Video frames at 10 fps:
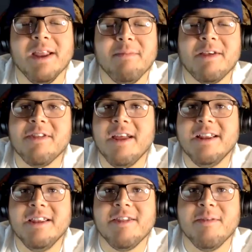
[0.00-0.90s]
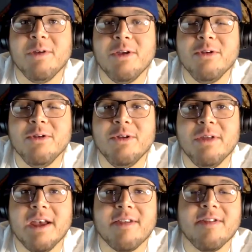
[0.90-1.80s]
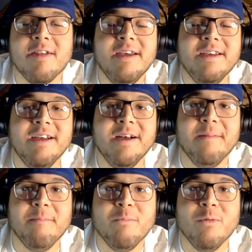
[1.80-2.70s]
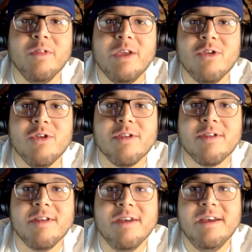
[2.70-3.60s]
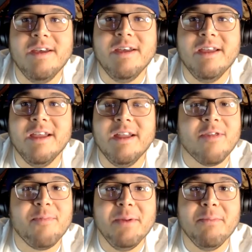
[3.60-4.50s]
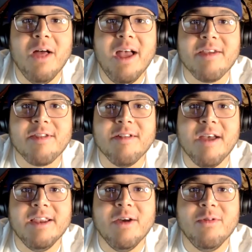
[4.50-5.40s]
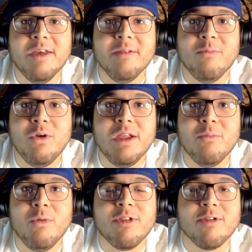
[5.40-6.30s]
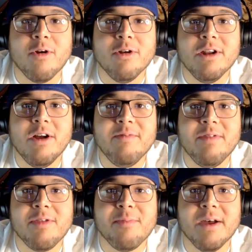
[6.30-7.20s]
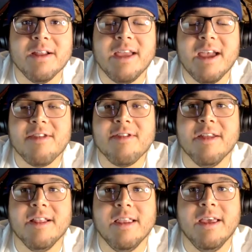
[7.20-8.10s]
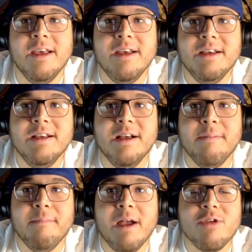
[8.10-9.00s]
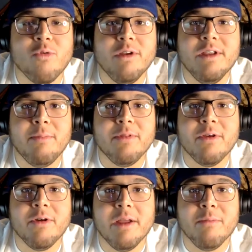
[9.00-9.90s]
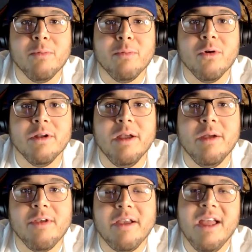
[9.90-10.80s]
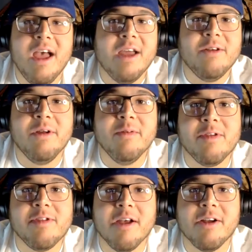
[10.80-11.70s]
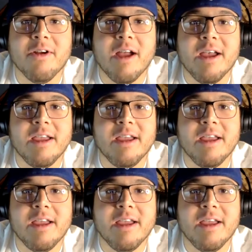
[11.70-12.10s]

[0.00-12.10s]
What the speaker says: I'm excited to see what you do next. Really just, it's been a blast. I know that we started off this podcast and I joined up with Arrowhead Report and I was like, I don't know this Tucker guy.